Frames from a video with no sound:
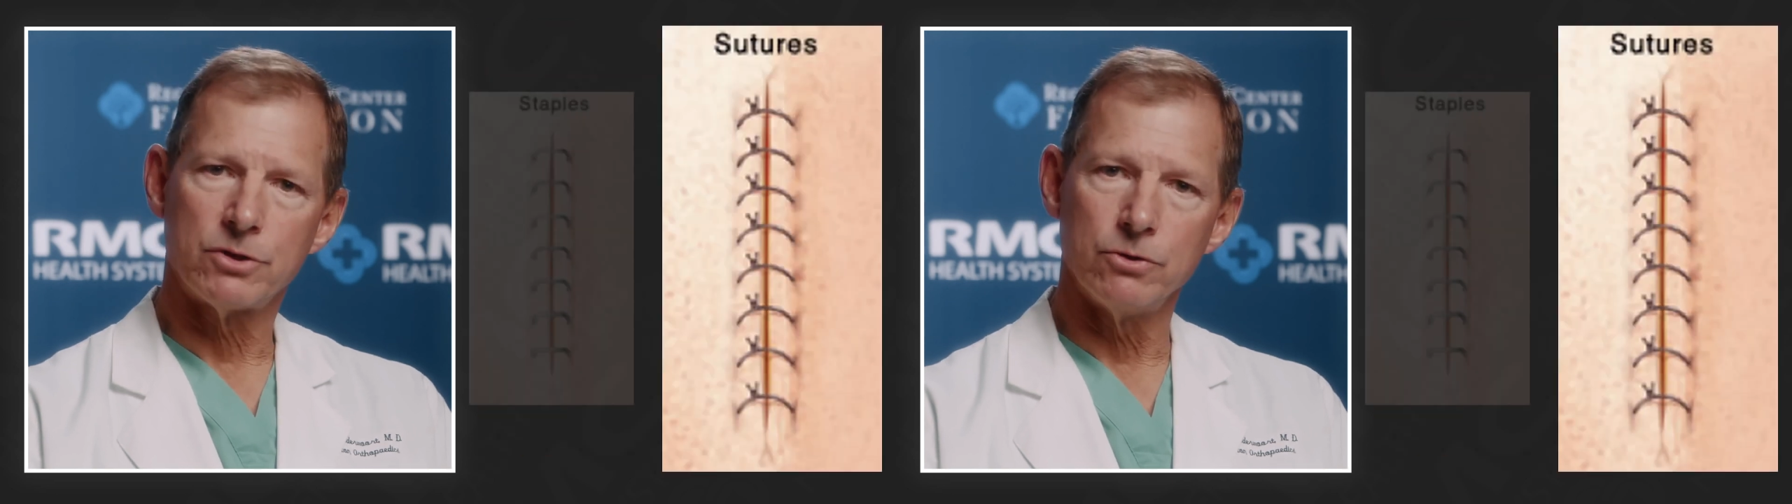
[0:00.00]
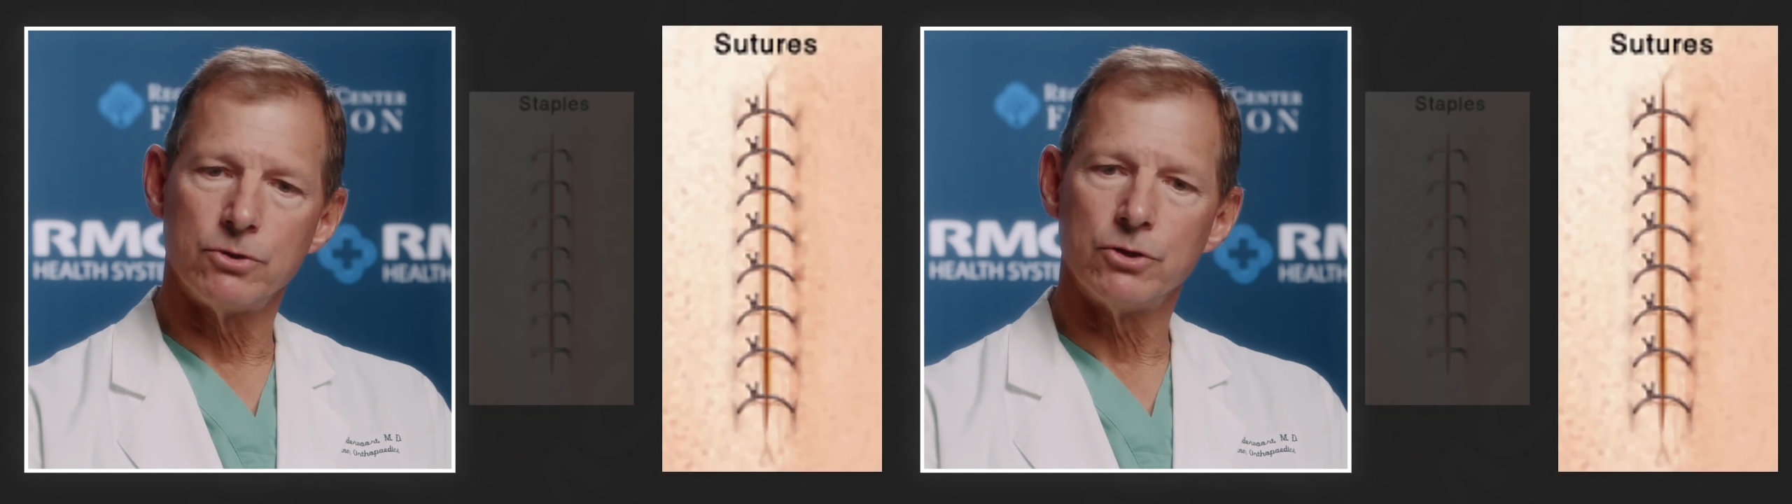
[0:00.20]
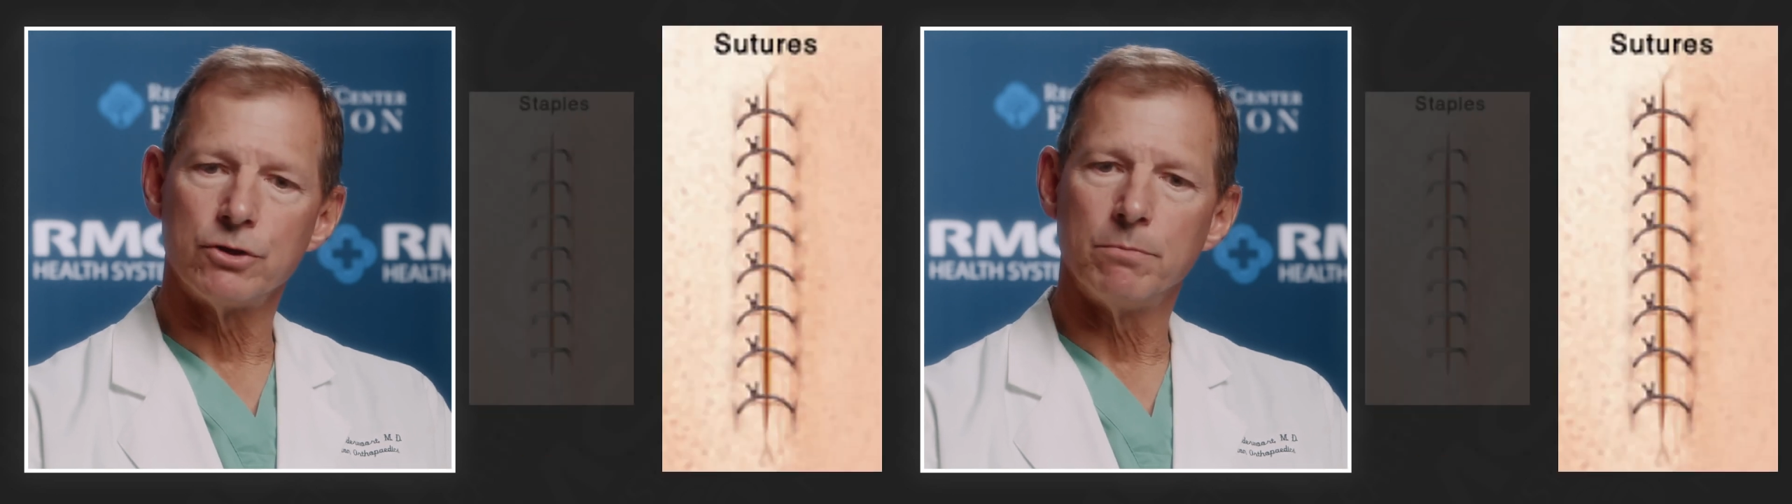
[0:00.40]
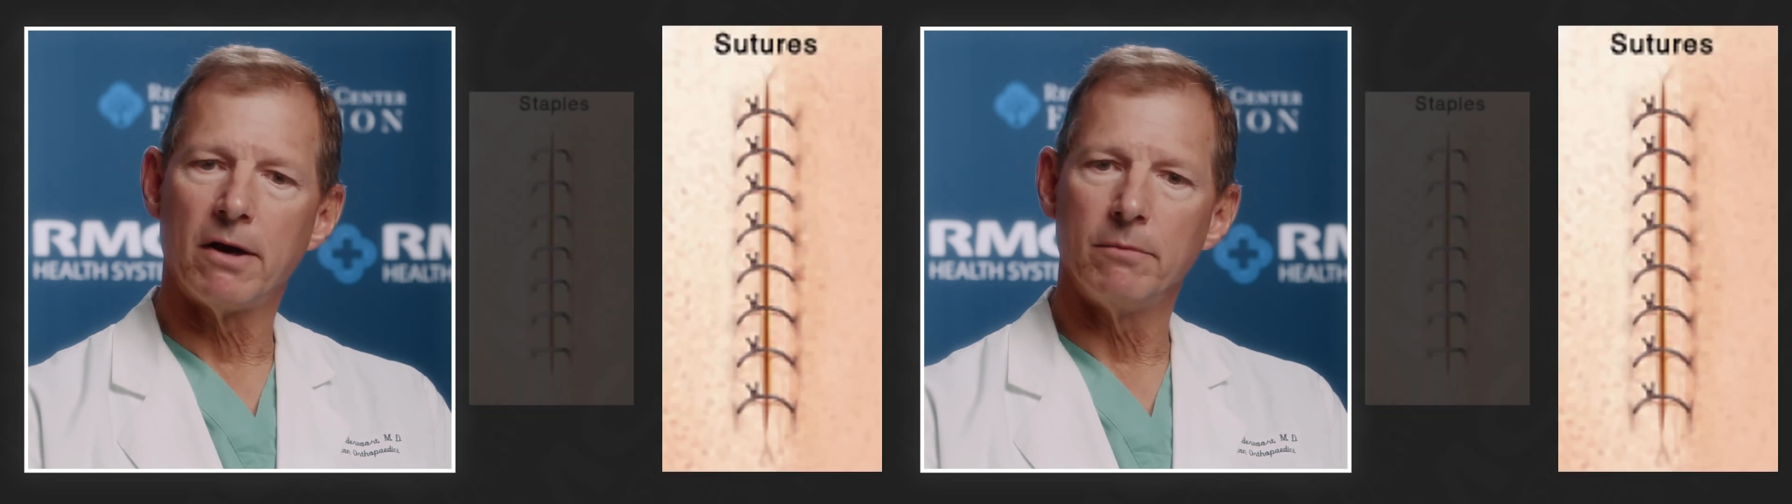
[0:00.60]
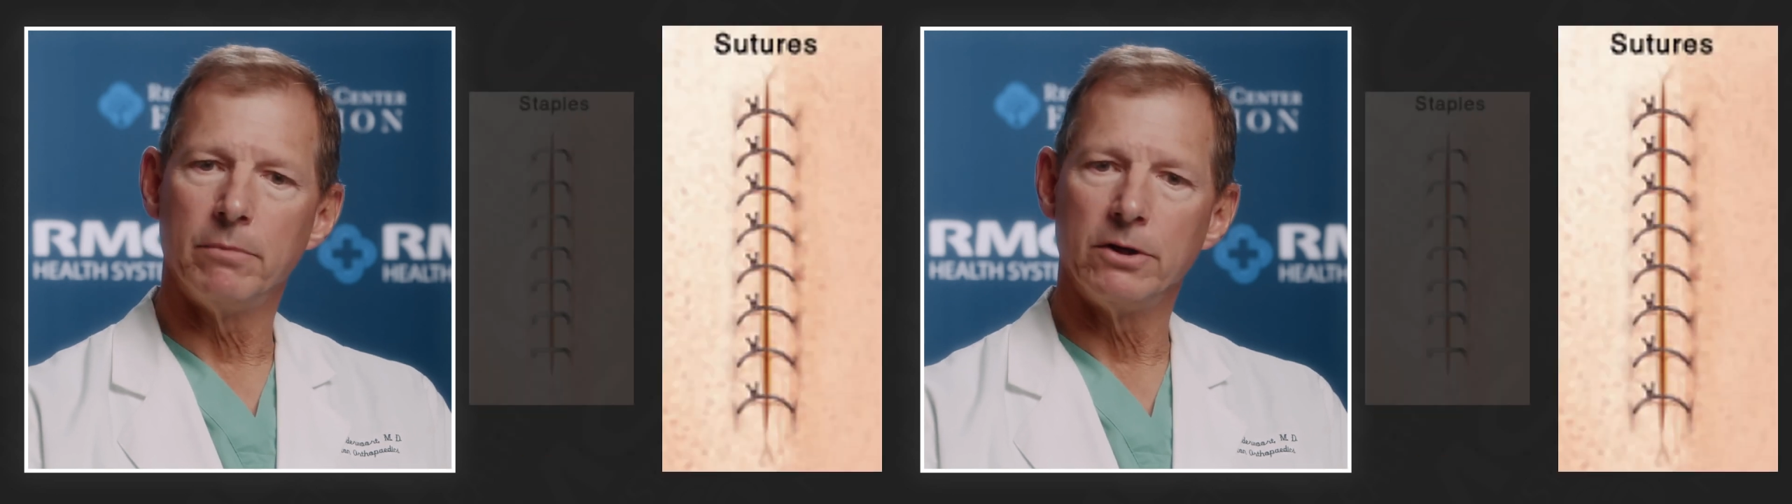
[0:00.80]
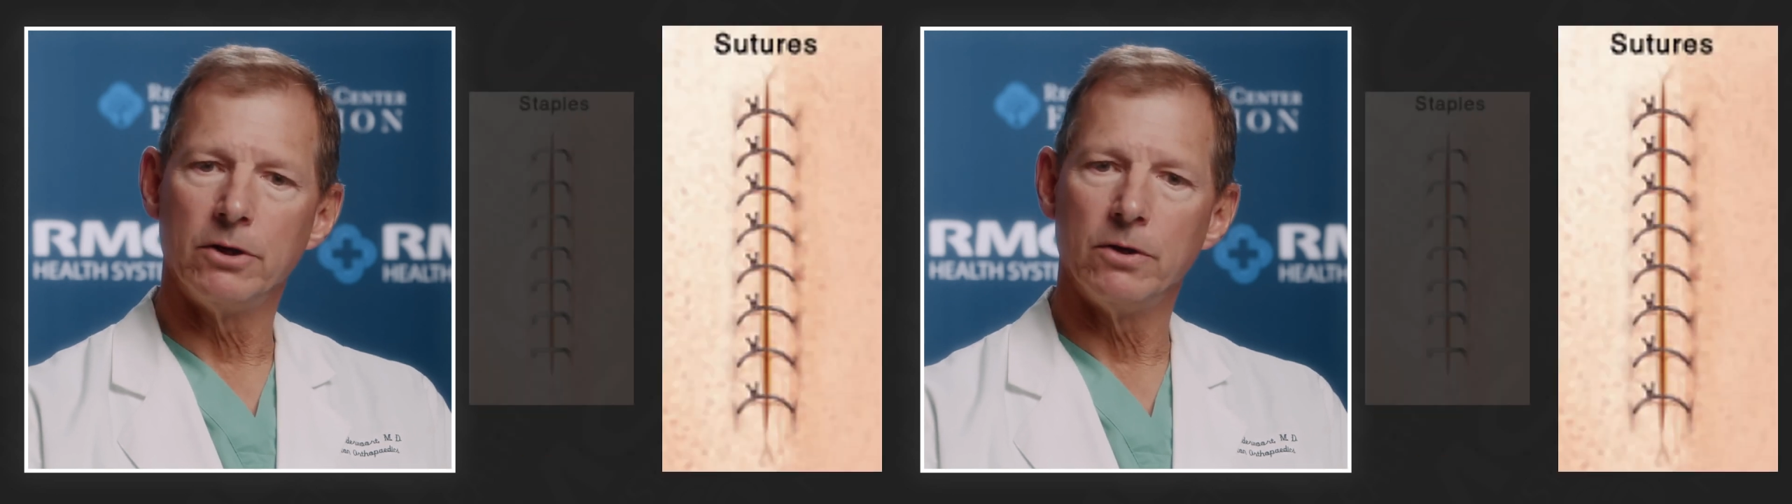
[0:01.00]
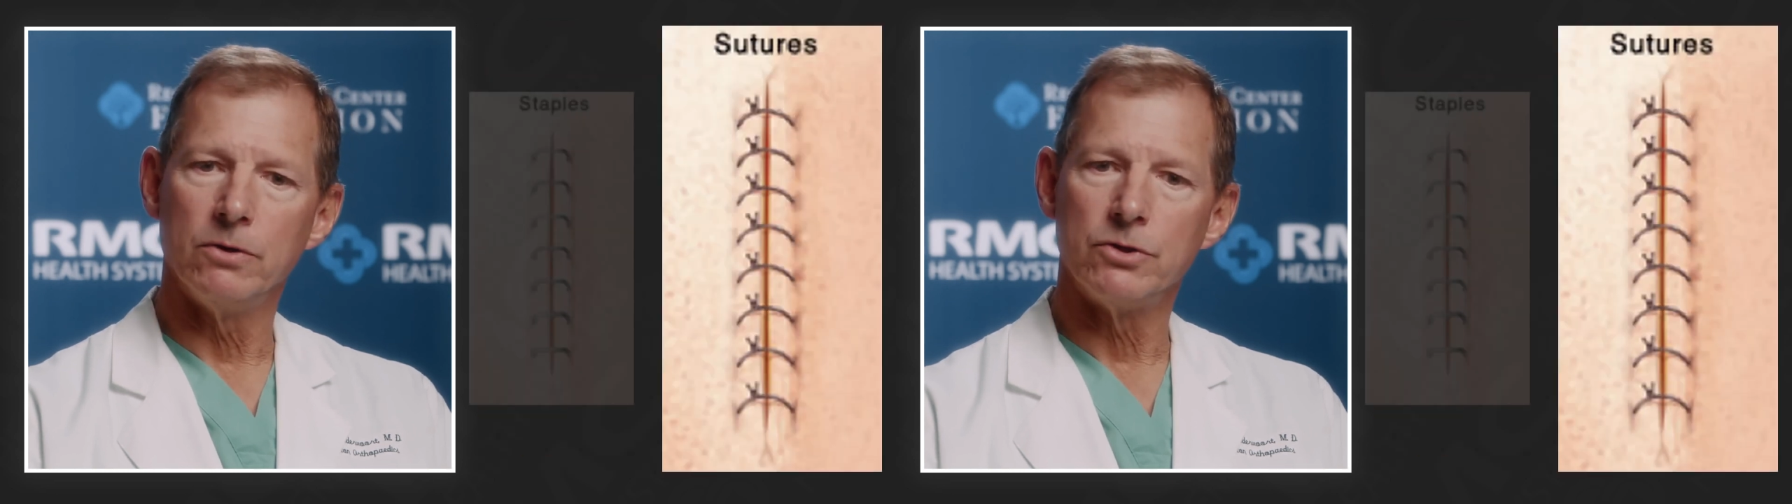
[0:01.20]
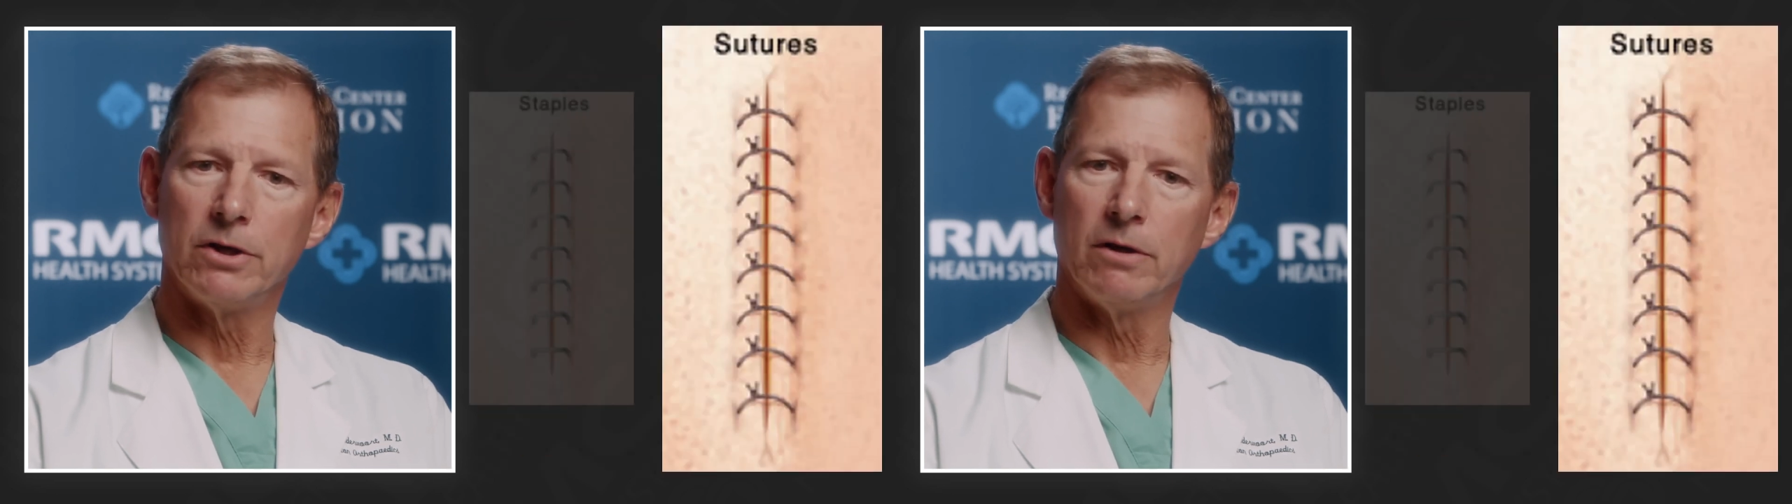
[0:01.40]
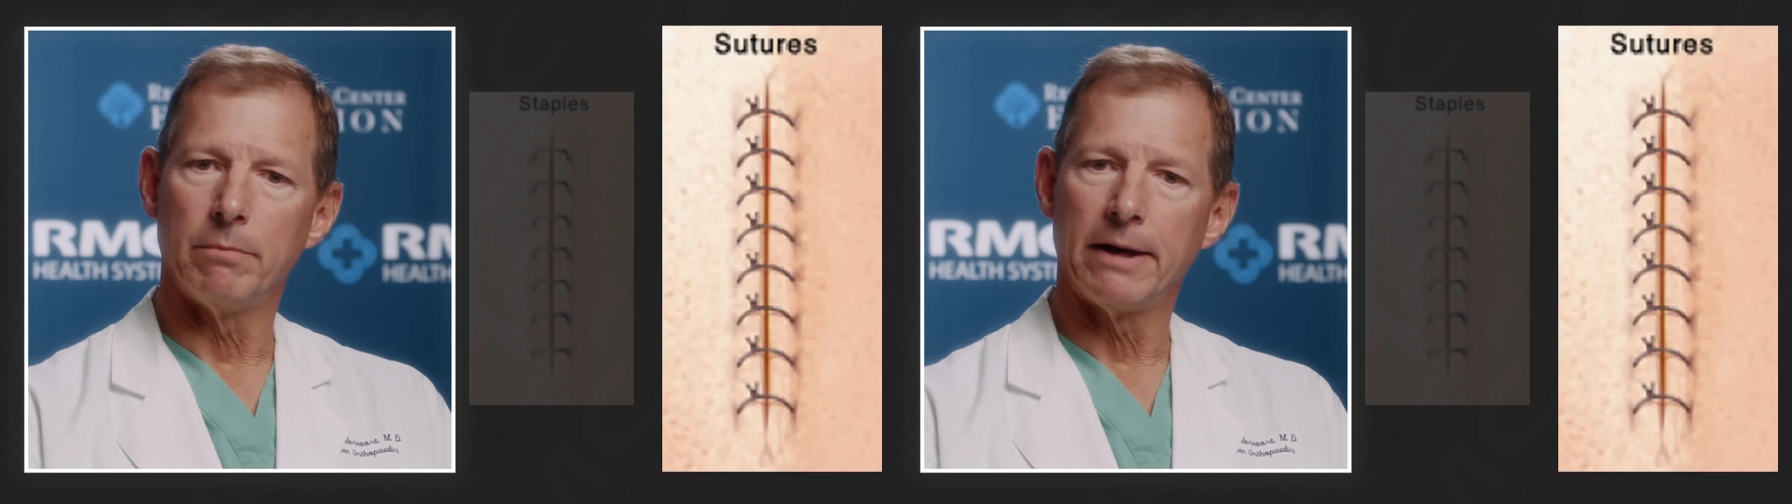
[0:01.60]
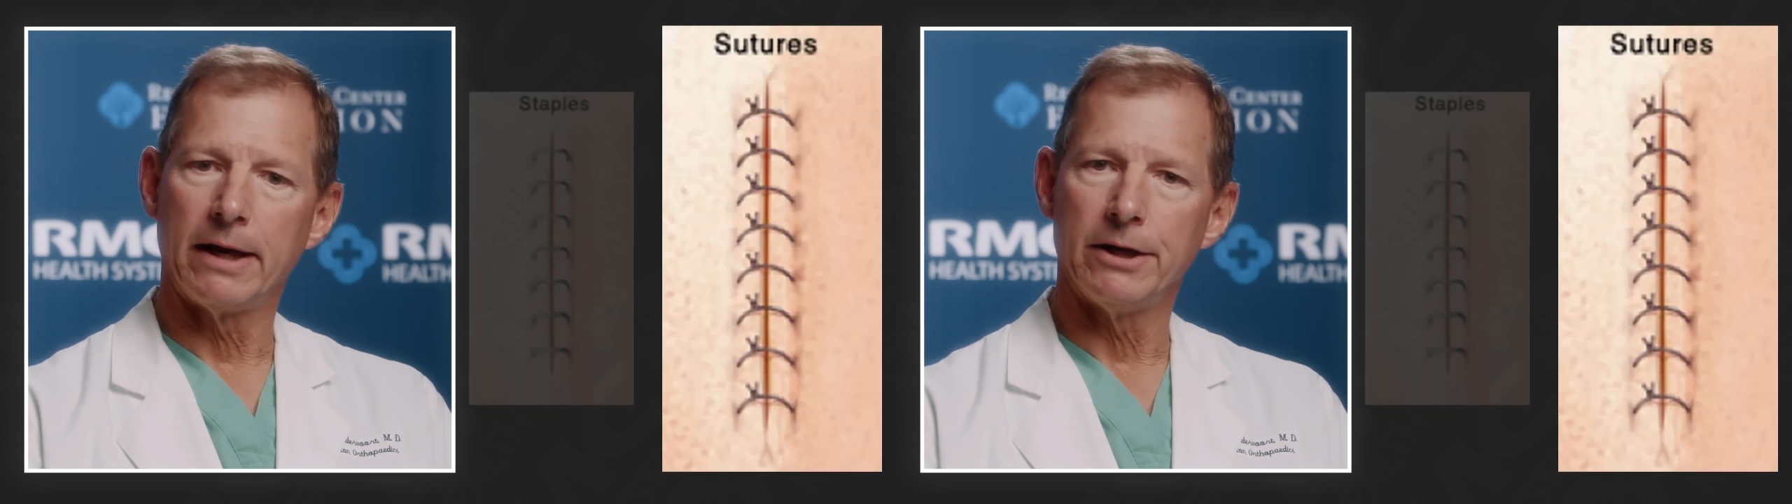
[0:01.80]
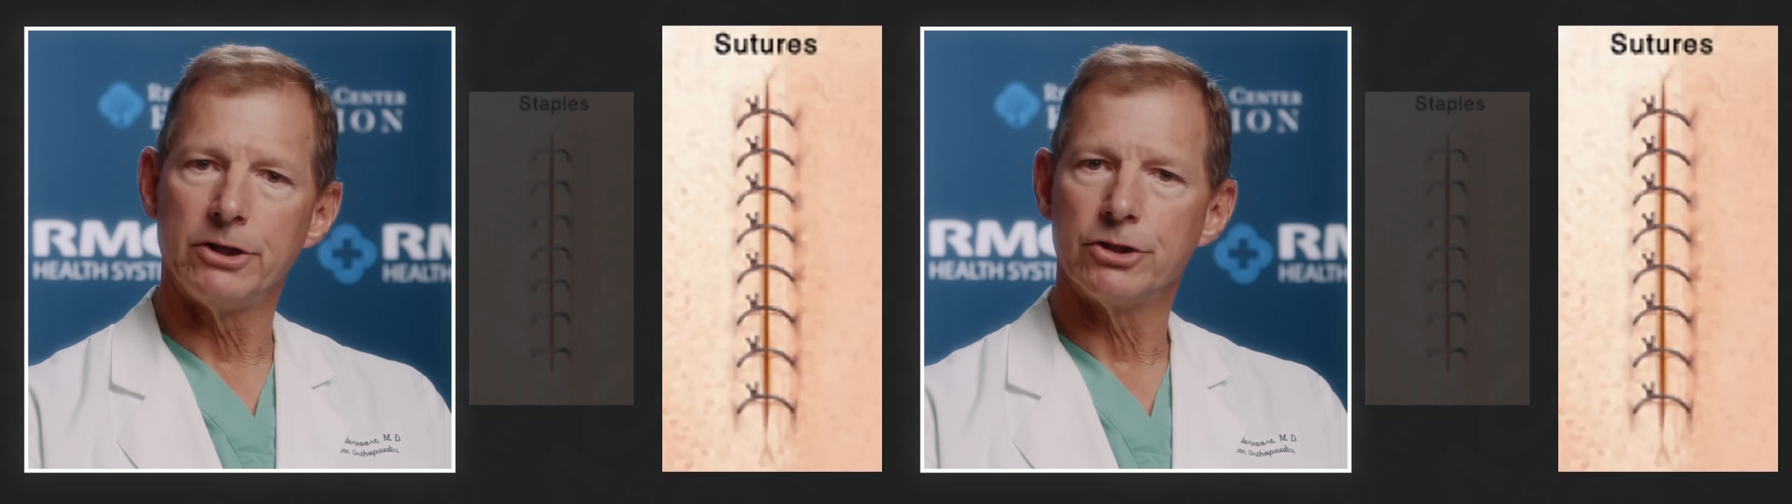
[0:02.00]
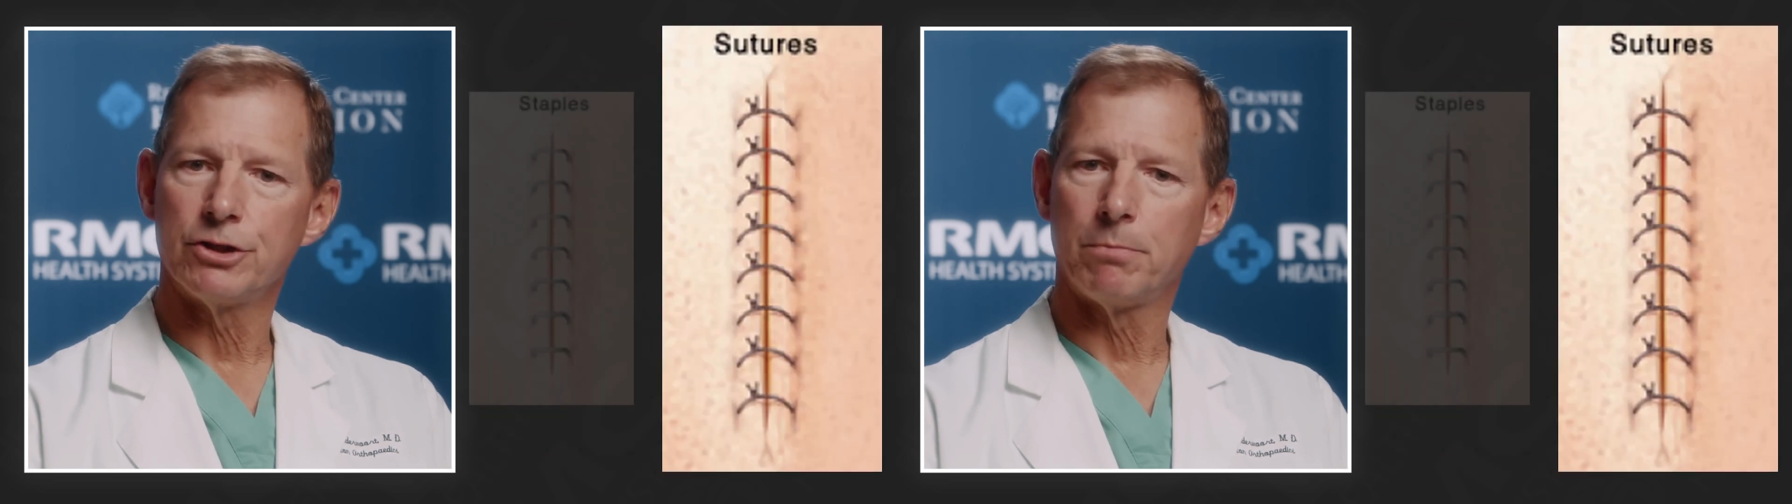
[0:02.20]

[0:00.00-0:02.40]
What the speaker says: sutures might be used and a bandage is